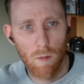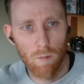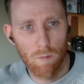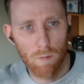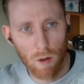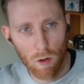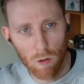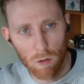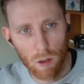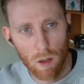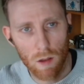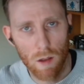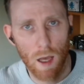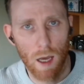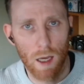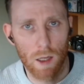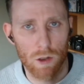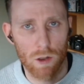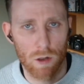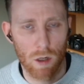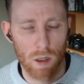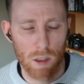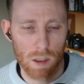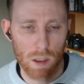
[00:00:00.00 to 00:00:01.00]
building that
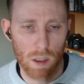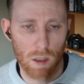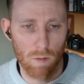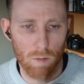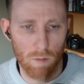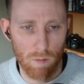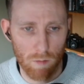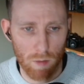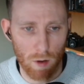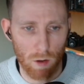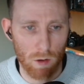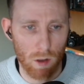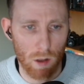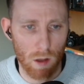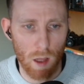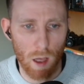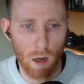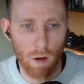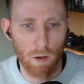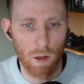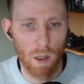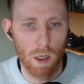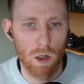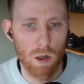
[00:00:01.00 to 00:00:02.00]
trust and building
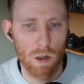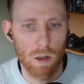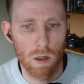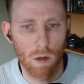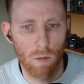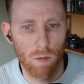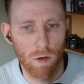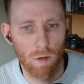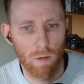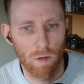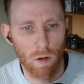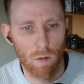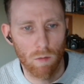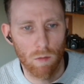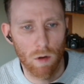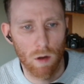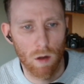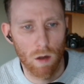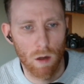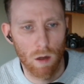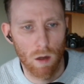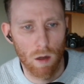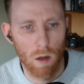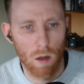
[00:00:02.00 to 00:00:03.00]
that relationship with them.
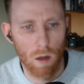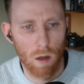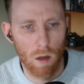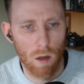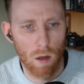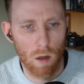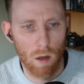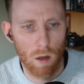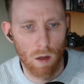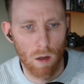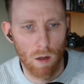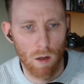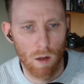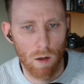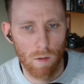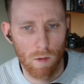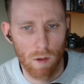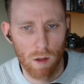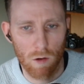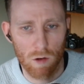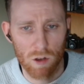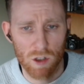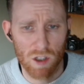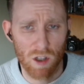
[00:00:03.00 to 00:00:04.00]

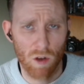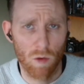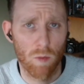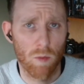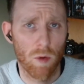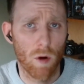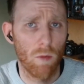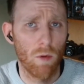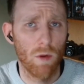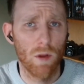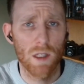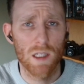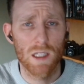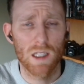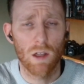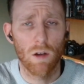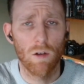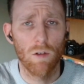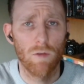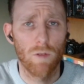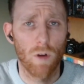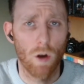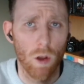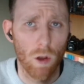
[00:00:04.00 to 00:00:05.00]
They're probably
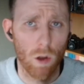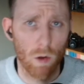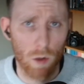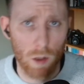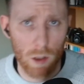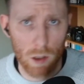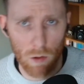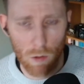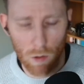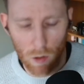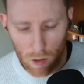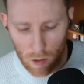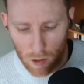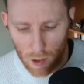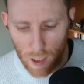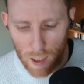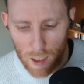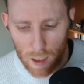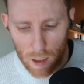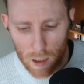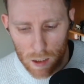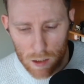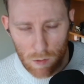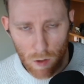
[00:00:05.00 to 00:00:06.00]
still following you
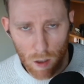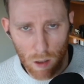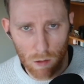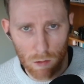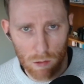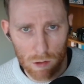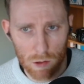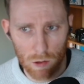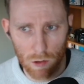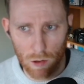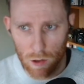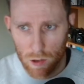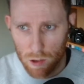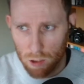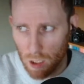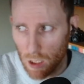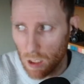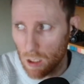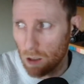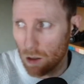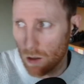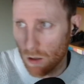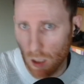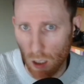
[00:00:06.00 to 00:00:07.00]
online as well, so they're
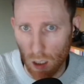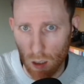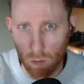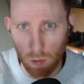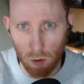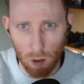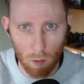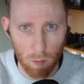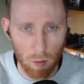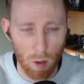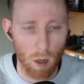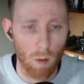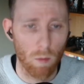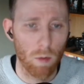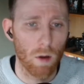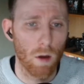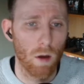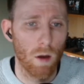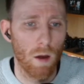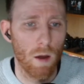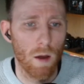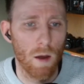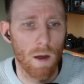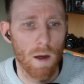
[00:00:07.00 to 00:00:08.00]
seeing you kind of pop up.
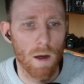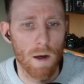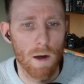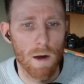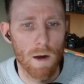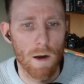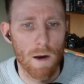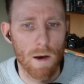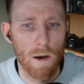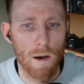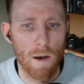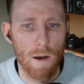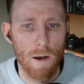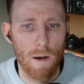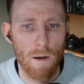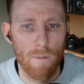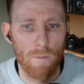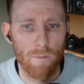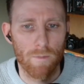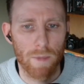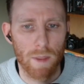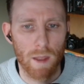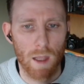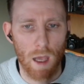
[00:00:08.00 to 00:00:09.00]

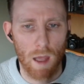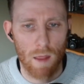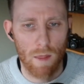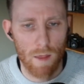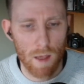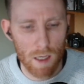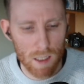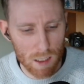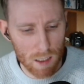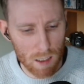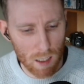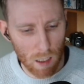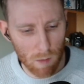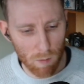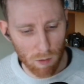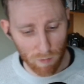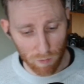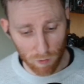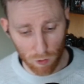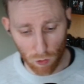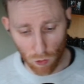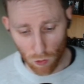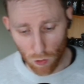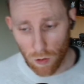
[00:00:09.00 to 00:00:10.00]
And this type
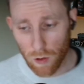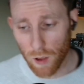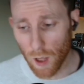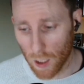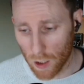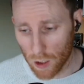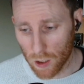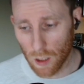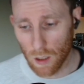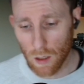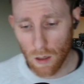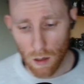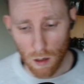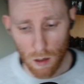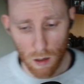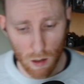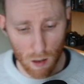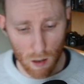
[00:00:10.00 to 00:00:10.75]
of growth engine